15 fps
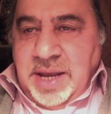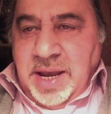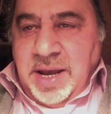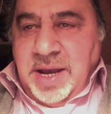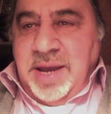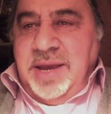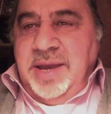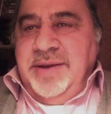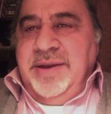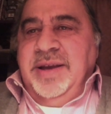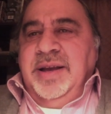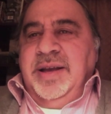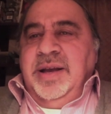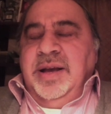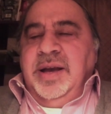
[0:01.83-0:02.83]
Hi,
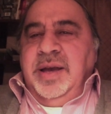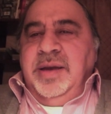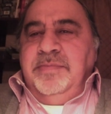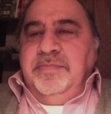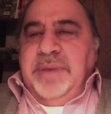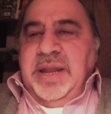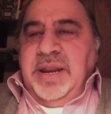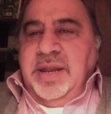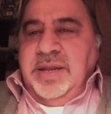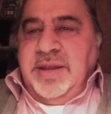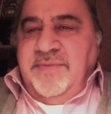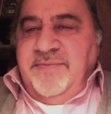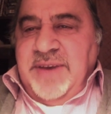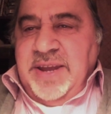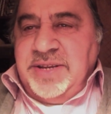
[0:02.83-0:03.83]
I am Benet
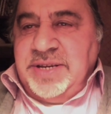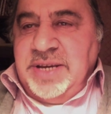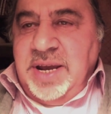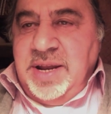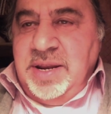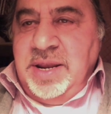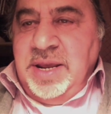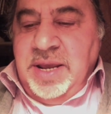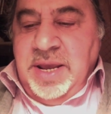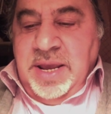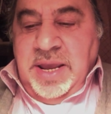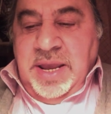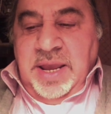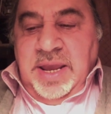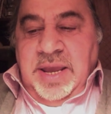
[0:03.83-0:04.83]
Davetian,
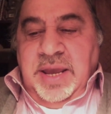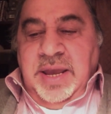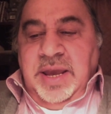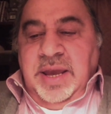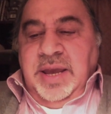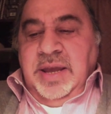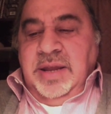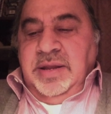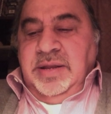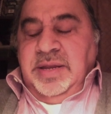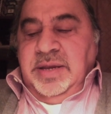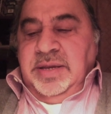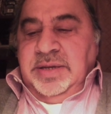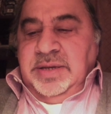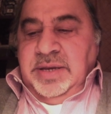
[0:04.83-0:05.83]
and
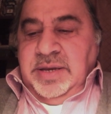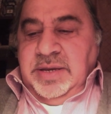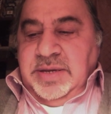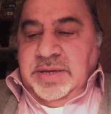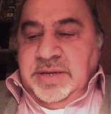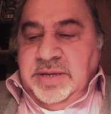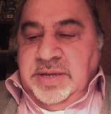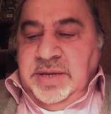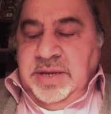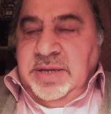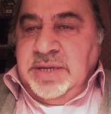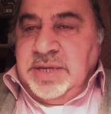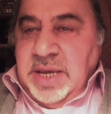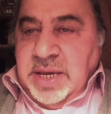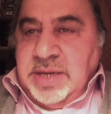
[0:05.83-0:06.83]
this is the
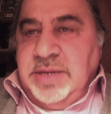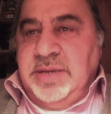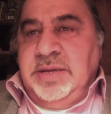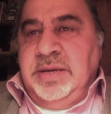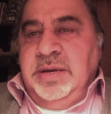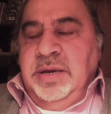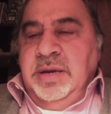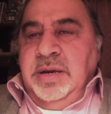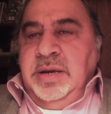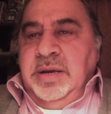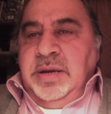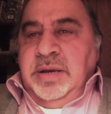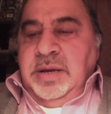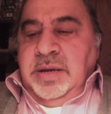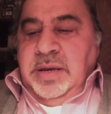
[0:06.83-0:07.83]
sixth
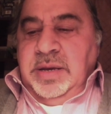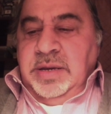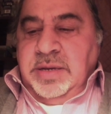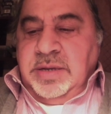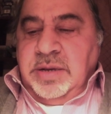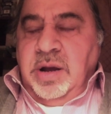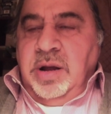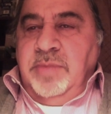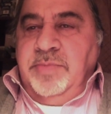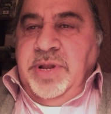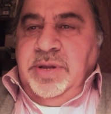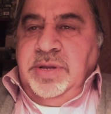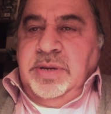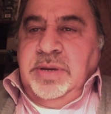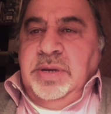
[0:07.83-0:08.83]

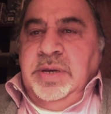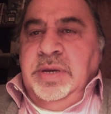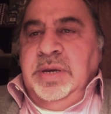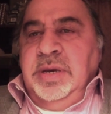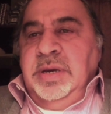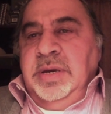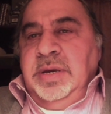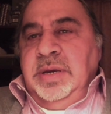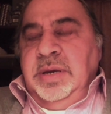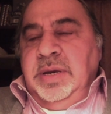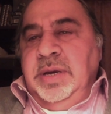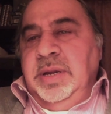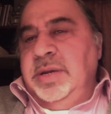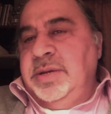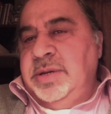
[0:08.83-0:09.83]
installment
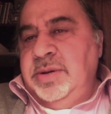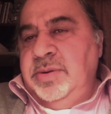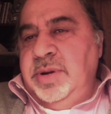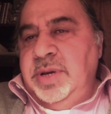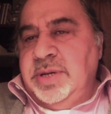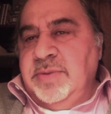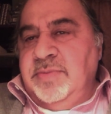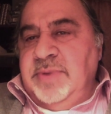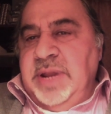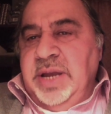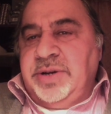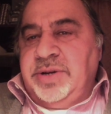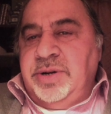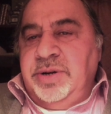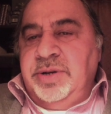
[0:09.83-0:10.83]
in a series of
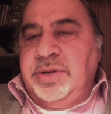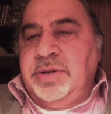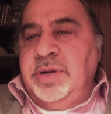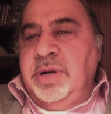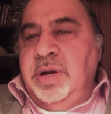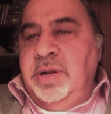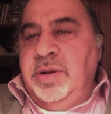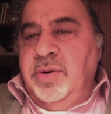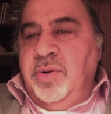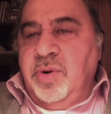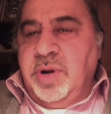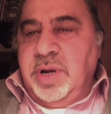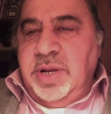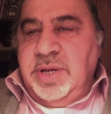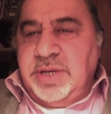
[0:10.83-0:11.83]
lectures on
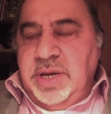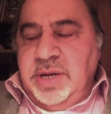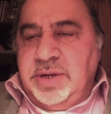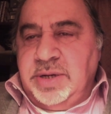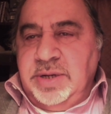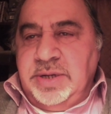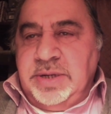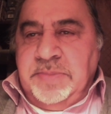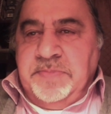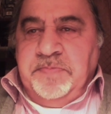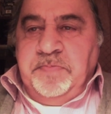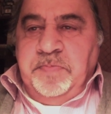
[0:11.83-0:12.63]
organizations.